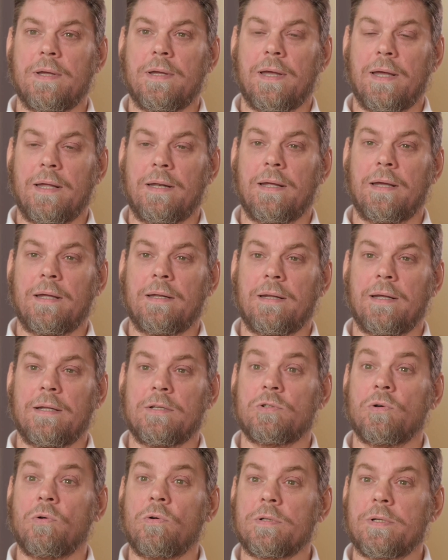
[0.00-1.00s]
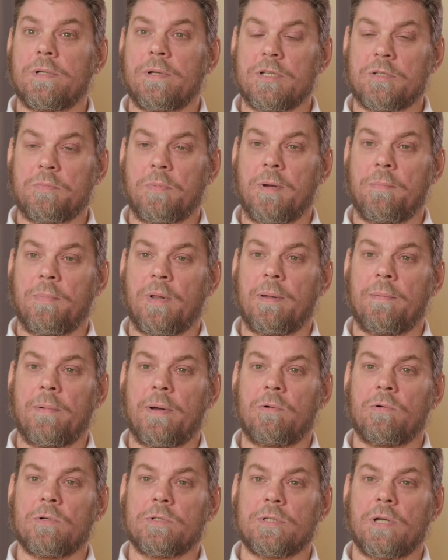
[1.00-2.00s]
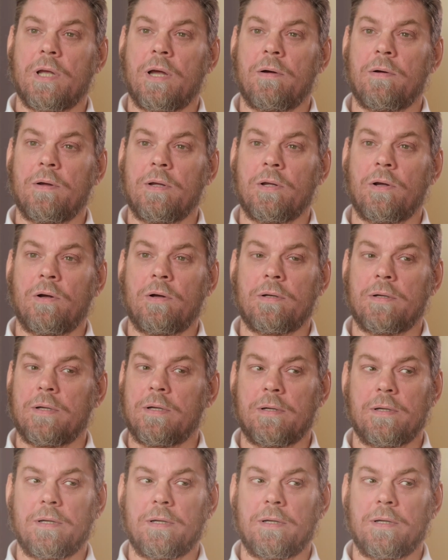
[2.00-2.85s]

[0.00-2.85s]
and talk to those people about what's going on.